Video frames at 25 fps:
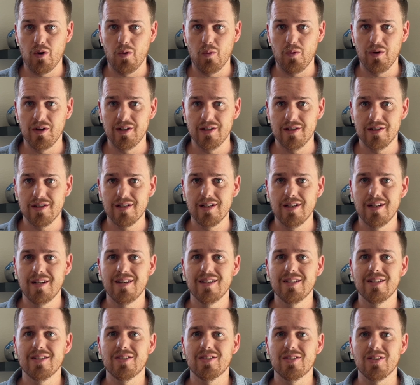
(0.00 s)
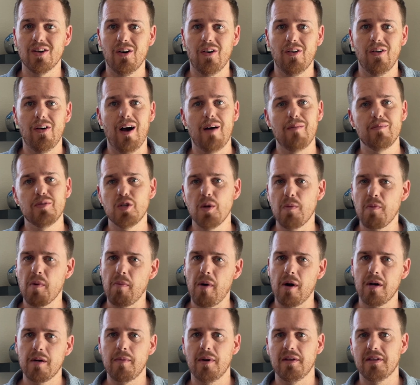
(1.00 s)
wins. So I'm super
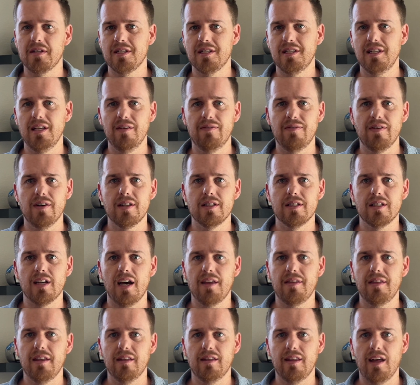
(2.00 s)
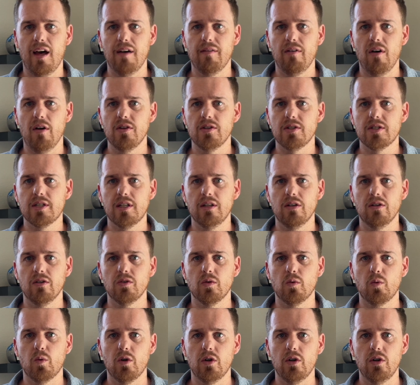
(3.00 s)
pumped about this defense. I think they have all the skill in
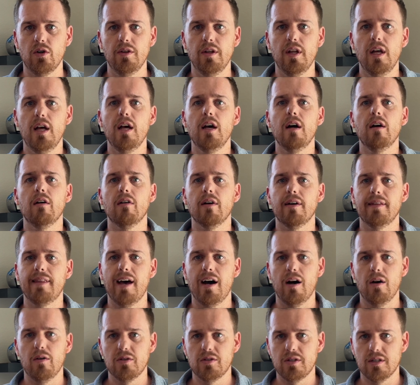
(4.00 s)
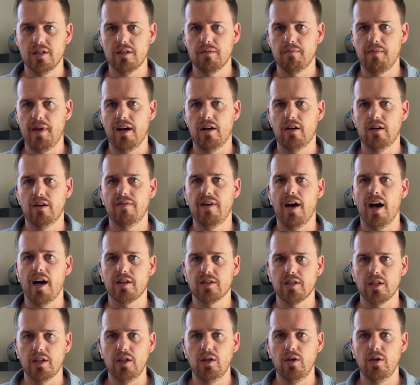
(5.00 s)
the world. Well, now it's just a matter of
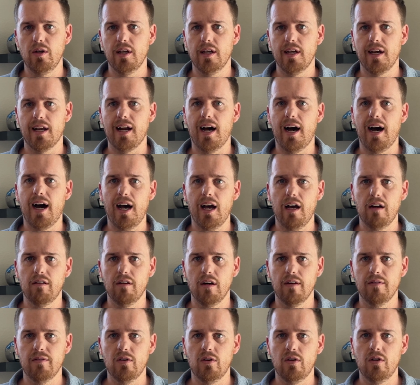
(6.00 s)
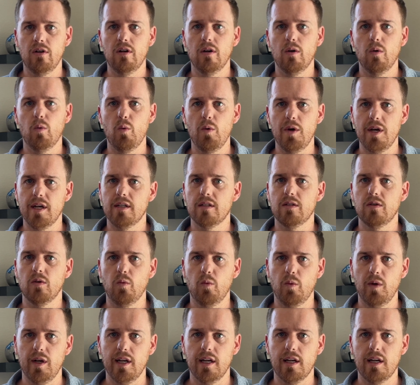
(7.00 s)
executing at a high level week to
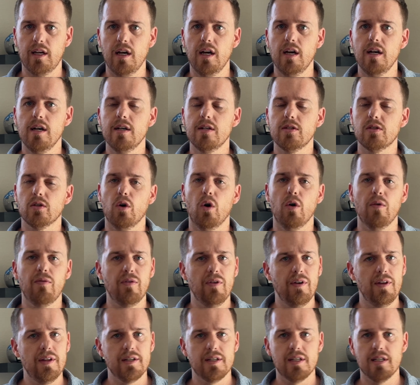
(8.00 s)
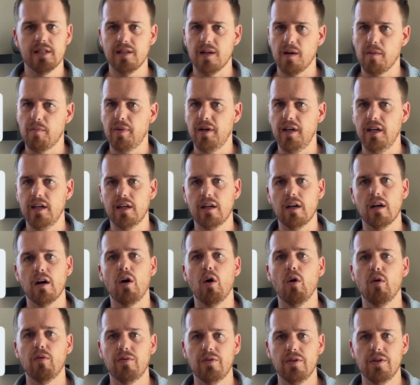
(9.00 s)
week. So hopefully this isn't a peak.
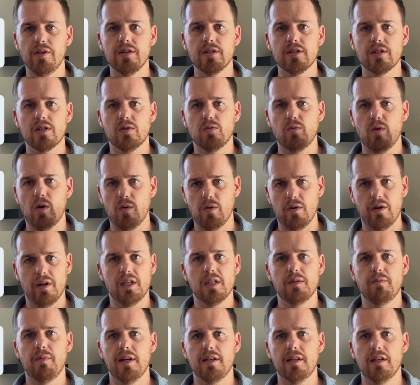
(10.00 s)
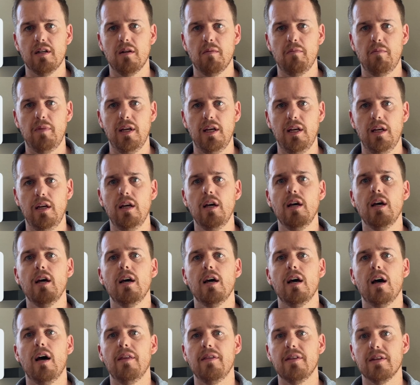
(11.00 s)
Hopefully this is where we're expected to be,
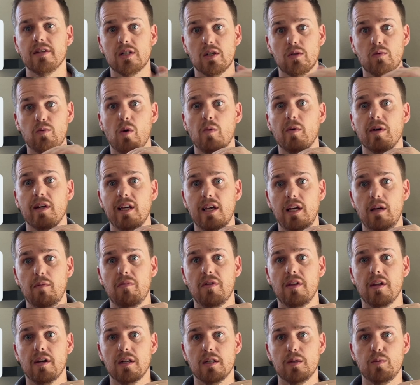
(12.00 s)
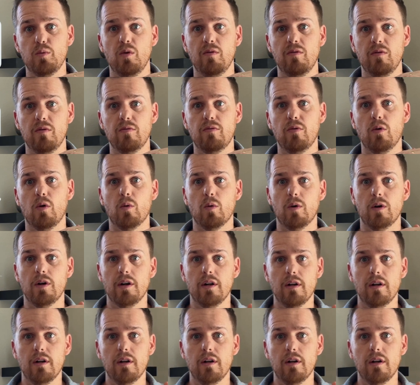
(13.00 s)
and this is where we keep things moving forward.